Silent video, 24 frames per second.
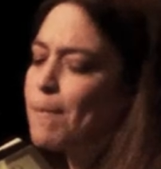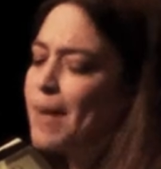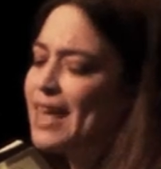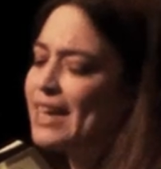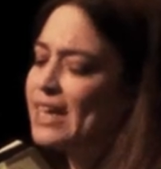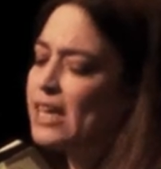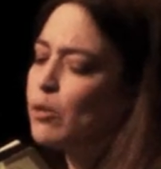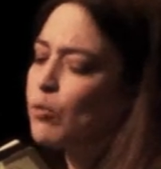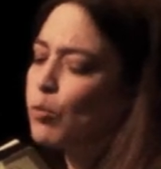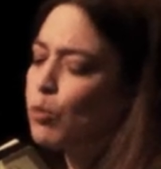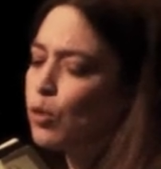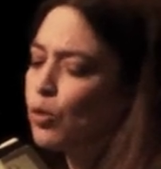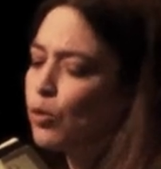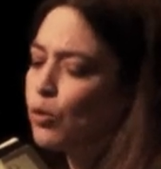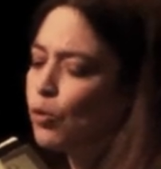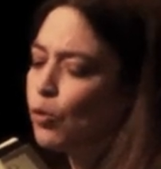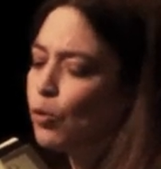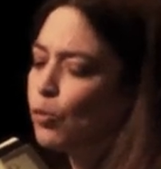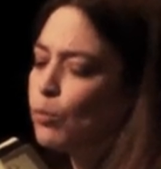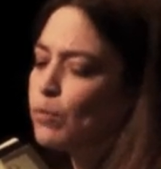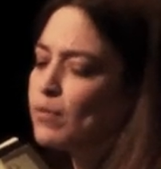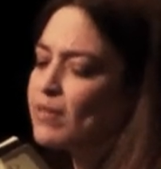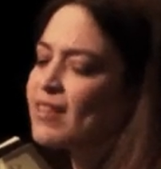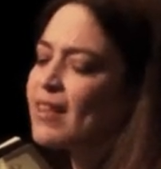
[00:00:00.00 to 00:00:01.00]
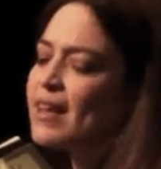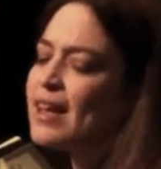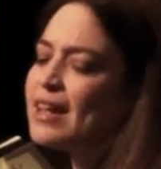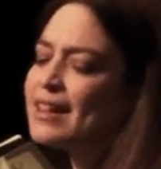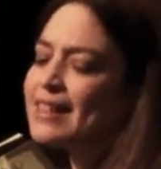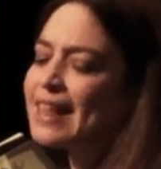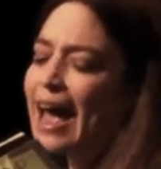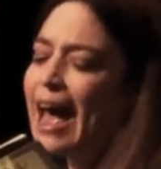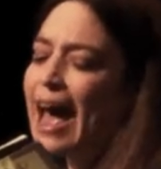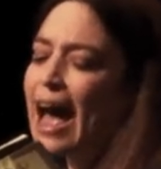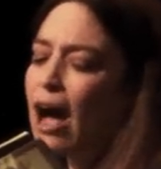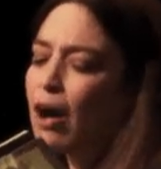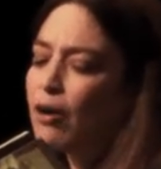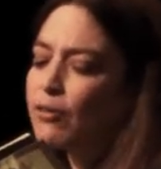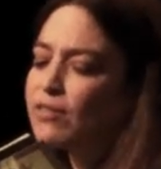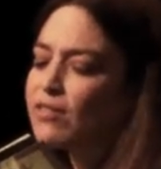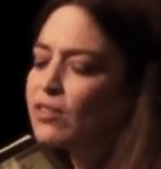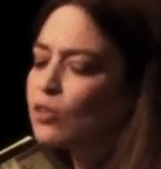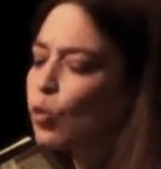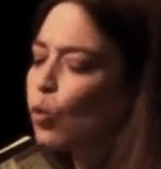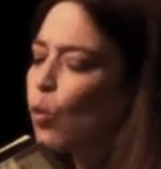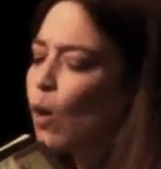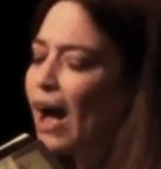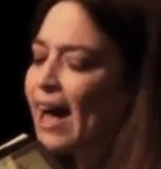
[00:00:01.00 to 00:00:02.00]
many rooms, the
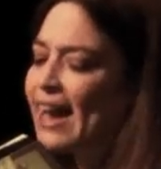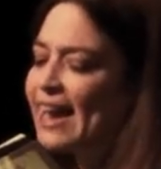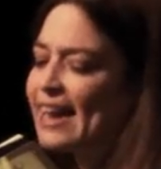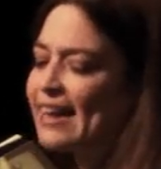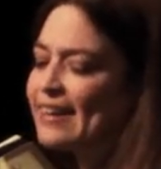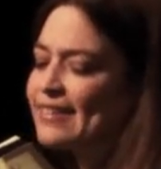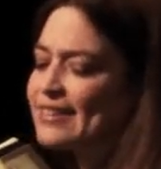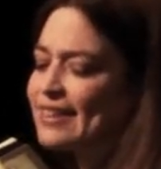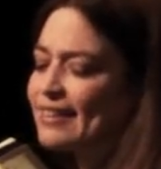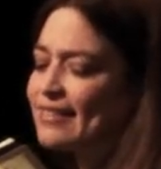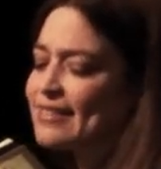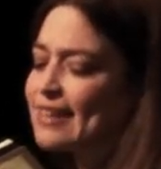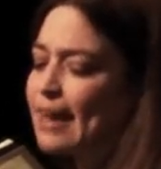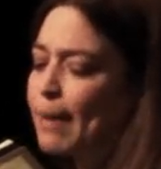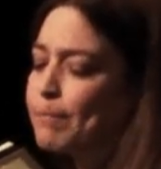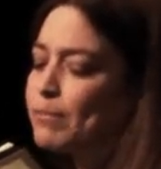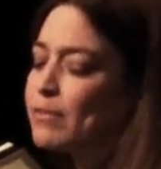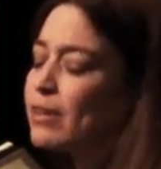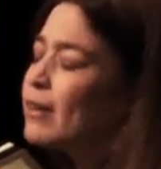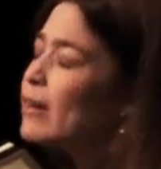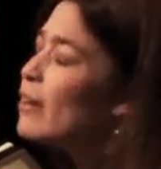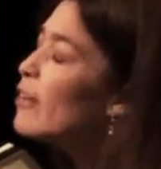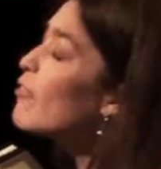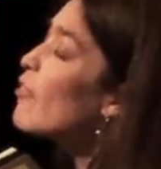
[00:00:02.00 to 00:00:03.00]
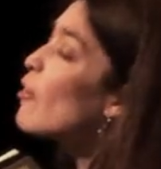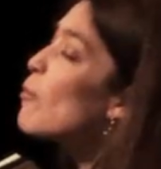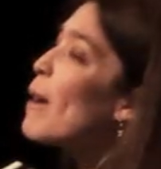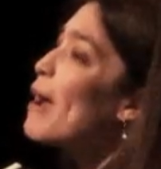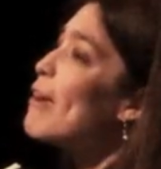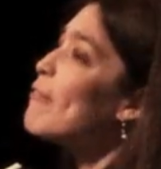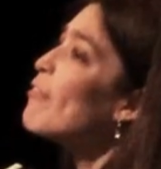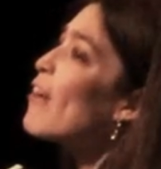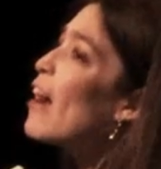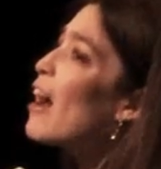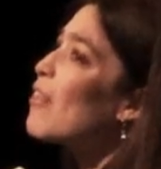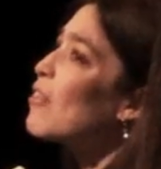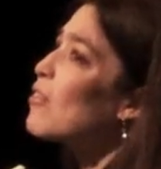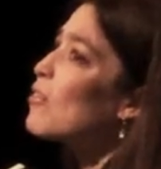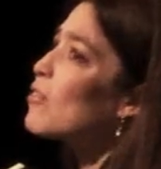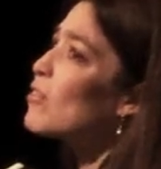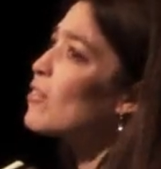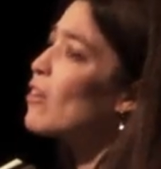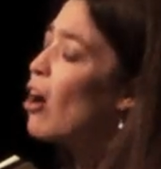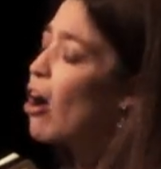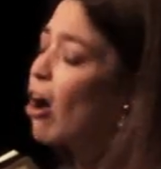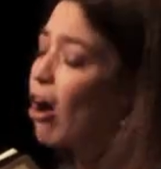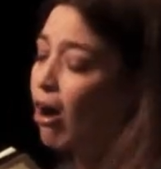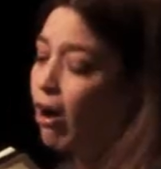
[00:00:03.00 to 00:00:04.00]
house quiet except for my father's
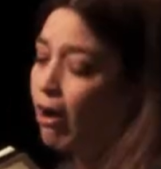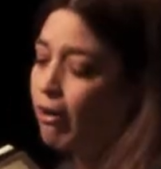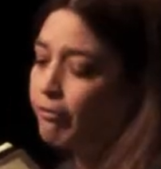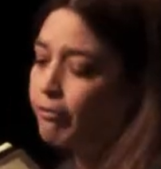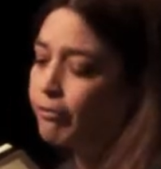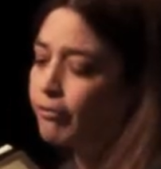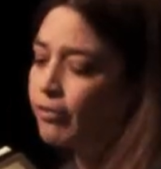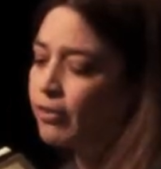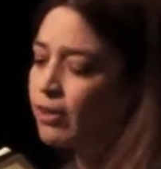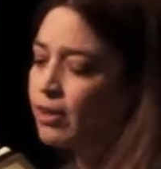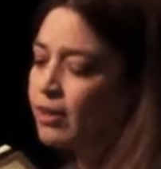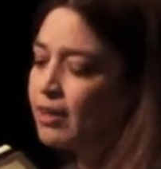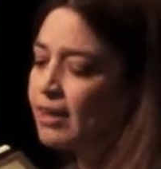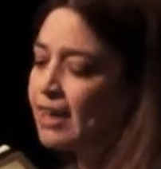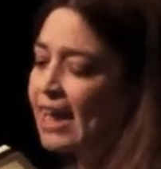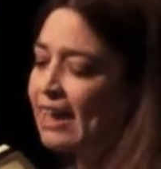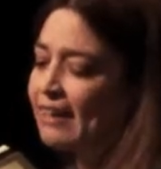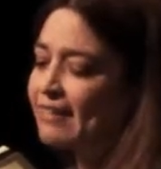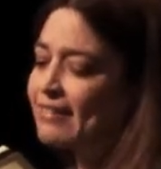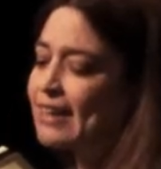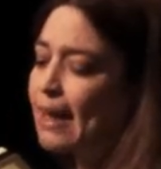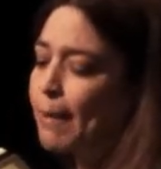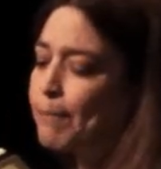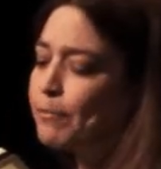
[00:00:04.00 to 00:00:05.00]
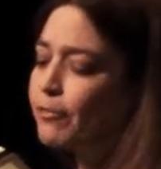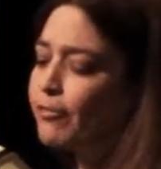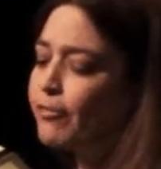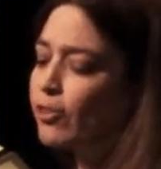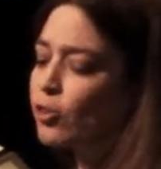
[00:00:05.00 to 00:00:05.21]
cough, except